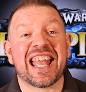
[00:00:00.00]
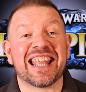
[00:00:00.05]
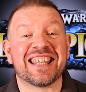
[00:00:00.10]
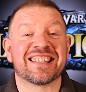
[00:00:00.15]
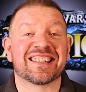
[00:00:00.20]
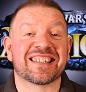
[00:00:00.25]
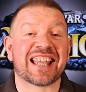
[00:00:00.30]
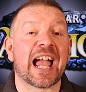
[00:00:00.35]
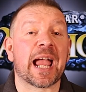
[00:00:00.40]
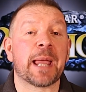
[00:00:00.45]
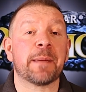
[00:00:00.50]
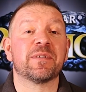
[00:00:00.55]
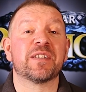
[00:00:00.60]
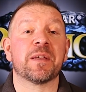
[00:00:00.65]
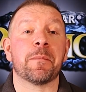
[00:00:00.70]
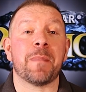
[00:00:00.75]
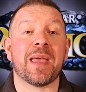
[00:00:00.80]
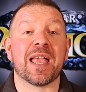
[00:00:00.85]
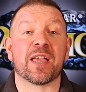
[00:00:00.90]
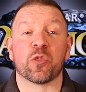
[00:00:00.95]
it's time
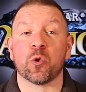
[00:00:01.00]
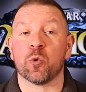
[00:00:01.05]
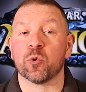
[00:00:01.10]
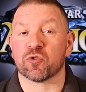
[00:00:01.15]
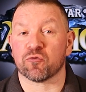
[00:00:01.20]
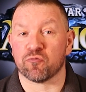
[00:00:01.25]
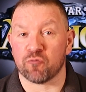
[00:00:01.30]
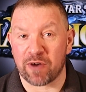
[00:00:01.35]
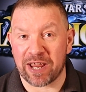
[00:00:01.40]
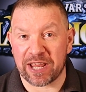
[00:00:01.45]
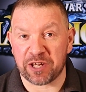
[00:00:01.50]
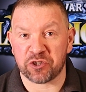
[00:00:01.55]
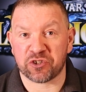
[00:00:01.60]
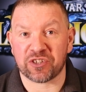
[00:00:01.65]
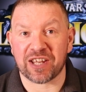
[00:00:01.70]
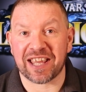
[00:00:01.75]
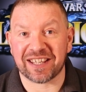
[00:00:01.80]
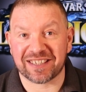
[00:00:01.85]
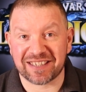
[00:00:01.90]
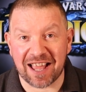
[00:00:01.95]
to make those
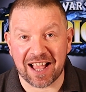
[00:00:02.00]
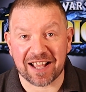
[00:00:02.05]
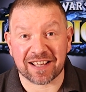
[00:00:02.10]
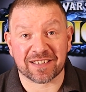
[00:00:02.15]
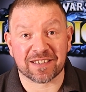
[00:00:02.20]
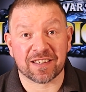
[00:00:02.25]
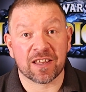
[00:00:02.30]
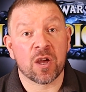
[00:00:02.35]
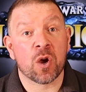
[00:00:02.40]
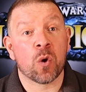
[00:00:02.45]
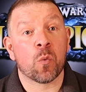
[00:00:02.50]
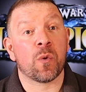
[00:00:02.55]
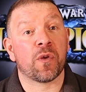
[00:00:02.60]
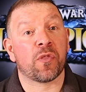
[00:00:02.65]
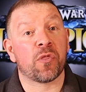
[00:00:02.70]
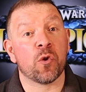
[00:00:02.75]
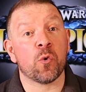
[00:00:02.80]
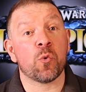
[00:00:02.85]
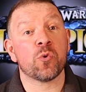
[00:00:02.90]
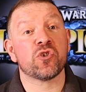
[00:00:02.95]
ranged attacks
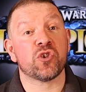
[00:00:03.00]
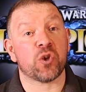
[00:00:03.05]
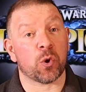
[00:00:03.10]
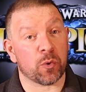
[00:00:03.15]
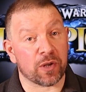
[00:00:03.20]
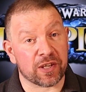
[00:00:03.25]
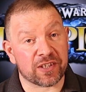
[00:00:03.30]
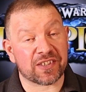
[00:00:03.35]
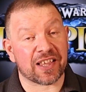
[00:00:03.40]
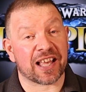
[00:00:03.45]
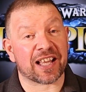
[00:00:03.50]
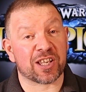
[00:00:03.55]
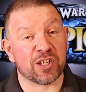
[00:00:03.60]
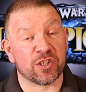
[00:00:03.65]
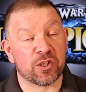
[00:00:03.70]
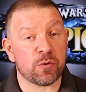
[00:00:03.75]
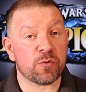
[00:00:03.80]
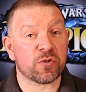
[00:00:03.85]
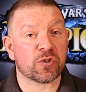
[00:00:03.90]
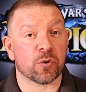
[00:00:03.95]
with those units that
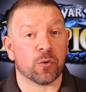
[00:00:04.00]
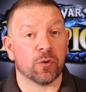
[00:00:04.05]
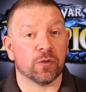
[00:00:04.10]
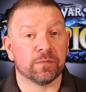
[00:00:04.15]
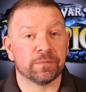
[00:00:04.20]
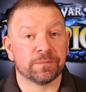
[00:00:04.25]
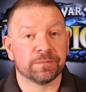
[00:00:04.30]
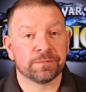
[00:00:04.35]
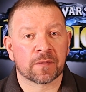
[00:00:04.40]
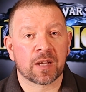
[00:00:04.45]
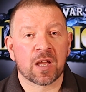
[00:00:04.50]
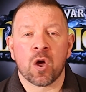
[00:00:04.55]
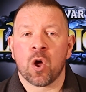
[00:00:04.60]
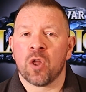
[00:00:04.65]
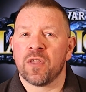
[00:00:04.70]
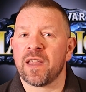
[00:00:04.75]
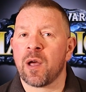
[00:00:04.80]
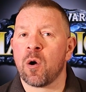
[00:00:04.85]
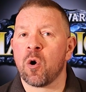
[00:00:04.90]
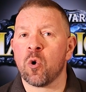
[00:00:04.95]
can do so.
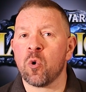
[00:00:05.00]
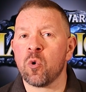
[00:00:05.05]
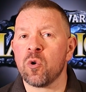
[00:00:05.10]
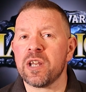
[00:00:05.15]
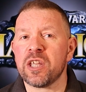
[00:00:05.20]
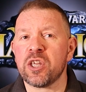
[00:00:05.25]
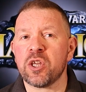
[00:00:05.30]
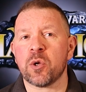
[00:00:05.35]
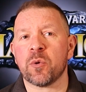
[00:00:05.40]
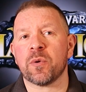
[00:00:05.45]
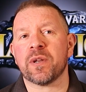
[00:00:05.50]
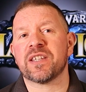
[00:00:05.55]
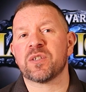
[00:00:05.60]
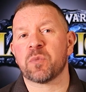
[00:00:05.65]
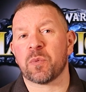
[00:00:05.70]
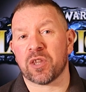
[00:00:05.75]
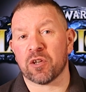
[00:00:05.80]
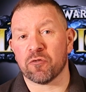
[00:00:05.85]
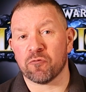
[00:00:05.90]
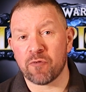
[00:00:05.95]
Now, only
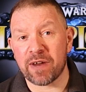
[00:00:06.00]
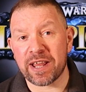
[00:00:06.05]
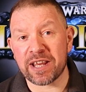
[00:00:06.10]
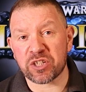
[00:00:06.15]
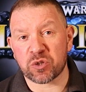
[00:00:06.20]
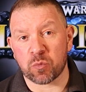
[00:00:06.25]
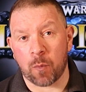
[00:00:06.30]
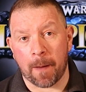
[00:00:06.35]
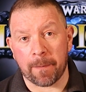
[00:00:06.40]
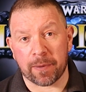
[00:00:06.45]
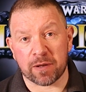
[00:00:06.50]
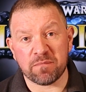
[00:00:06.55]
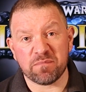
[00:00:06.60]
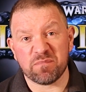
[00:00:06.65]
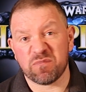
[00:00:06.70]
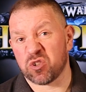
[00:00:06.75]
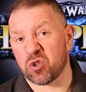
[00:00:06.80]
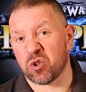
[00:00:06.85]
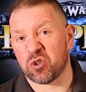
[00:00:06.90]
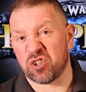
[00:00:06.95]
units with a ranged
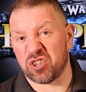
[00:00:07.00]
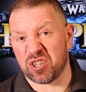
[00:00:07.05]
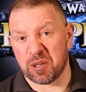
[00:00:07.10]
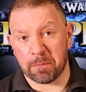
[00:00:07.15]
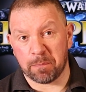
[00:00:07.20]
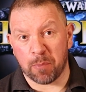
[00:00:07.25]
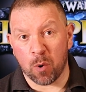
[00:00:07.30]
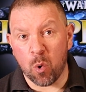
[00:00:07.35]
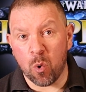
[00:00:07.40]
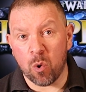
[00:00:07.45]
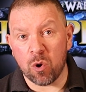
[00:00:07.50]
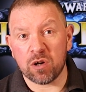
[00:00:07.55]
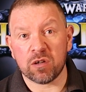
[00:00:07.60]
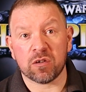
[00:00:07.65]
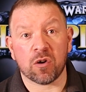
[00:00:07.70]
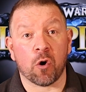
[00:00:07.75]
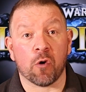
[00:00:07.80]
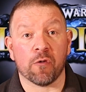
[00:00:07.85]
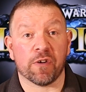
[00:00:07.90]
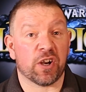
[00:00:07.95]
weapon, such as a
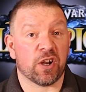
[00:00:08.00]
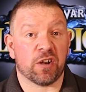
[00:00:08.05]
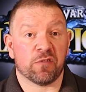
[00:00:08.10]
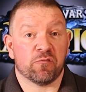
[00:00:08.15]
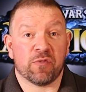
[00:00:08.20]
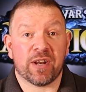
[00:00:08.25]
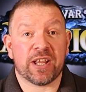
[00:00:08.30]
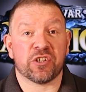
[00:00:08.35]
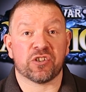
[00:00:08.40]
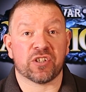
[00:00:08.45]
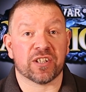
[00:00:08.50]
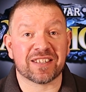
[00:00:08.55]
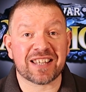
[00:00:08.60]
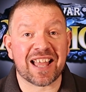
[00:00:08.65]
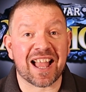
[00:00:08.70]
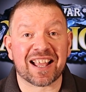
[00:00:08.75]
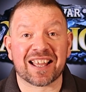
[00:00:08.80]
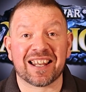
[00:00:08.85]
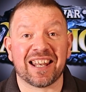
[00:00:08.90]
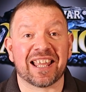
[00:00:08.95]
bow or a ranged
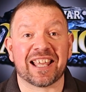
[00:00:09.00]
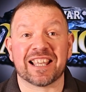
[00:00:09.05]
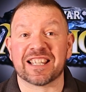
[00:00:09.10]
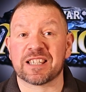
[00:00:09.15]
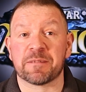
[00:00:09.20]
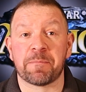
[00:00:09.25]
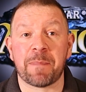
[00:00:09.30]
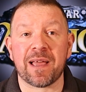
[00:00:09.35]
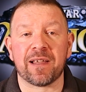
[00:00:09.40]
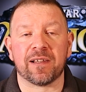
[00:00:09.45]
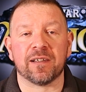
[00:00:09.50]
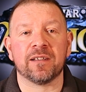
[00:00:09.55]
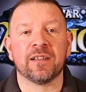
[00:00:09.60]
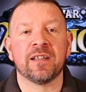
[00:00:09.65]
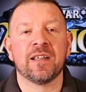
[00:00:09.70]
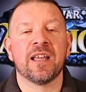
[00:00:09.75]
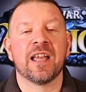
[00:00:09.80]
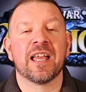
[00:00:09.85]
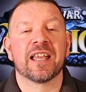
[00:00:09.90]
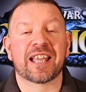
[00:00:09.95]
attack like a
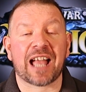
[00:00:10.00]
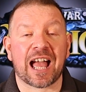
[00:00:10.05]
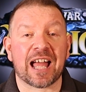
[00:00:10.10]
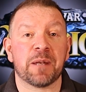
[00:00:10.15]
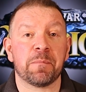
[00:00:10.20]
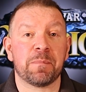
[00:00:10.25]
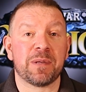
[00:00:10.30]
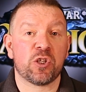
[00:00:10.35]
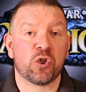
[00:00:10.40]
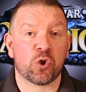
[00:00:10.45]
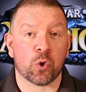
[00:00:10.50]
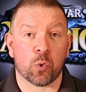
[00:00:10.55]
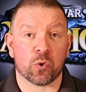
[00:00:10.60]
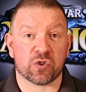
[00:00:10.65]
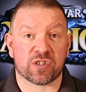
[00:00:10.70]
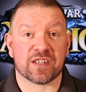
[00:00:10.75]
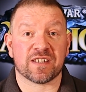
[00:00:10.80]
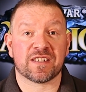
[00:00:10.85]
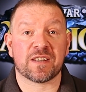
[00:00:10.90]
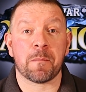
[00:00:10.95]
spell, can be
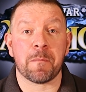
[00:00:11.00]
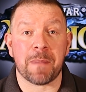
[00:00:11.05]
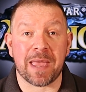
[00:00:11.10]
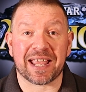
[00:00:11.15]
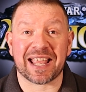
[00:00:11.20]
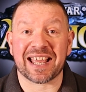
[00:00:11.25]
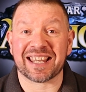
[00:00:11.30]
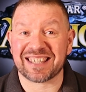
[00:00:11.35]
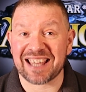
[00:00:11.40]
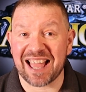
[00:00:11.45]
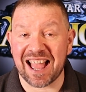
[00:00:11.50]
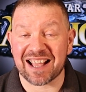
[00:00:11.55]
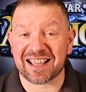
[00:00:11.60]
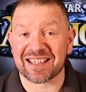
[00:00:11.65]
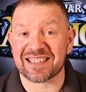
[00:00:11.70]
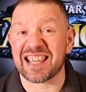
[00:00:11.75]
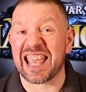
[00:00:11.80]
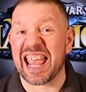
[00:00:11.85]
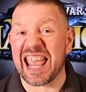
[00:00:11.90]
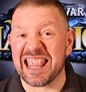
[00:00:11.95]
chosen to make
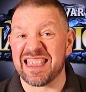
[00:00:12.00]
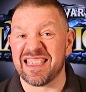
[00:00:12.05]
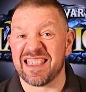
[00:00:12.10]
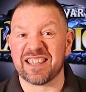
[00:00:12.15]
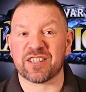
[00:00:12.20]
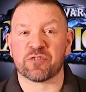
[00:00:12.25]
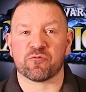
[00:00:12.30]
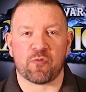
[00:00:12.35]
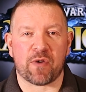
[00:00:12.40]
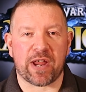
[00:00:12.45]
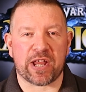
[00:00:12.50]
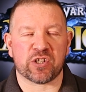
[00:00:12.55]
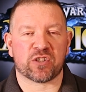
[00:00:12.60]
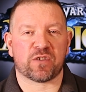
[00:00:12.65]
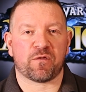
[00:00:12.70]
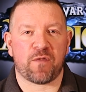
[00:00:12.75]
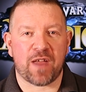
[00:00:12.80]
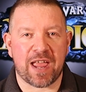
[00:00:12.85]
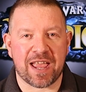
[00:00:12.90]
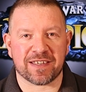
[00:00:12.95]
attacks in this
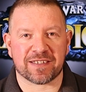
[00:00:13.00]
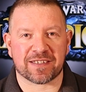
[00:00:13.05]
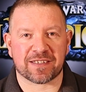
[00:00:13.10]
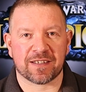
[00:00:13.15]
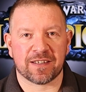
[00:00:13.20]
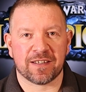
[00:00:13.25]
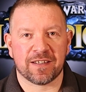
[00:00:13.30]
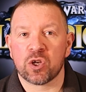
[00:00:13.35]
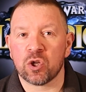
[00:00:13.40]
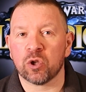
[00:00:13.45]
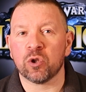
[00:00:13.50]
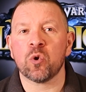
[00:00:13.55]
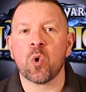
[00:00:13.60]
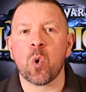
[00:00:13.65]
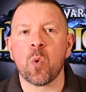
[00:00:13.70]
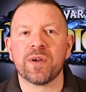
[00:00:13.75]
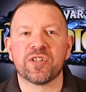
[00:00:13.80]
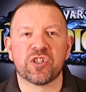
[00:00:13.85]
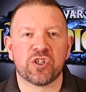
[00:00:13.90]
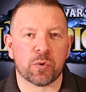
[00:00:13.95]
ranged phase. You'll
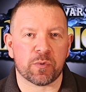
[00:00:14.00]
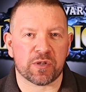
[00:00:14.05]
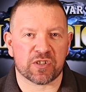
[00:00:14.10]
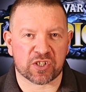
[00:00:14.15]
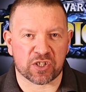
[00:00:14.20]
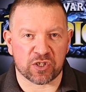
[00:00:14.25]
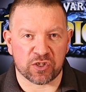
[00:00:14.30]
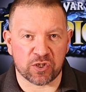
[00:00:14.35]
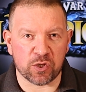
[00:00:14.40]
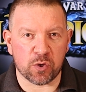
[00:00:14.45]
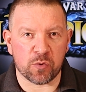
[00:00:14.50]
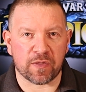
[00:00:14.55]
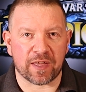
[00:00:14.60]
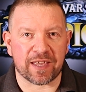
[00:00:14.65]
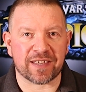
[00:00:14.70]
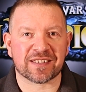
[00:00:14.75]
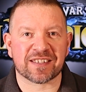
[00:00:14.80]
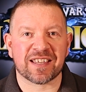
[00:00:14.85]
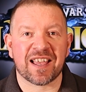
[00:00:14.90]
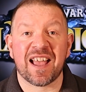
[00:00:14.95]
know which units can do
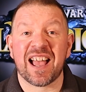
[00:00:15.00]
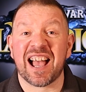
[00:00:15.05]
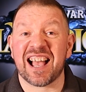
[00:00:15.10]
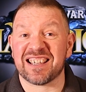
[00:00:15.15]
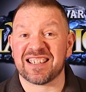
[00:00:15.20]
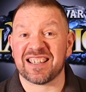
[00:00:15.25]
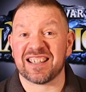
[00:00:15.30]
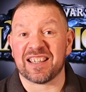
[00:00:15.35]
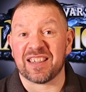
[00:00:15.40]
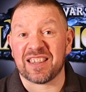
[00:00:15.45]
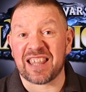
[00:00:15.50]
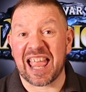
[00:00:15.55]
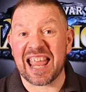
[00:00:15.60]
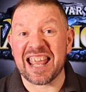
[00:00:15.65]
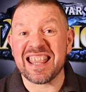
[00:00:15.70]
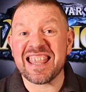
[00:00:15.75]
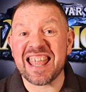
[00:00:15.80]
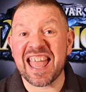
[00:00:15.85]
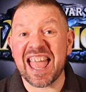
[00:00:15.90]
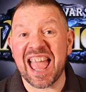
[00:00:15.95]
this, as
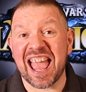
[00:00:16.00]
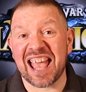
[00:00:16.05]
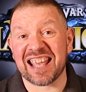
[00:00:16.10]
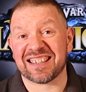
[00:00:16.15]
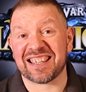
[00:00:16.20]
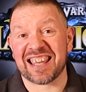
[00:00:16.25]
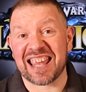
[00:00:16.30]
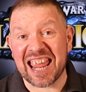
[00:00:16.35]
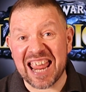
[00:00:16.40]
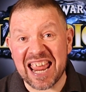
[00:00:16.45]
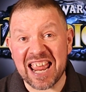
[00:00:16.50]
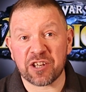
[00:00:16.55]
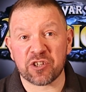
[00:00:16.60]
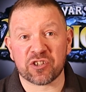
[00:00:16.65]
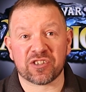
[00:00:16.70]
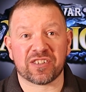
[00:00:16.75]
in their SH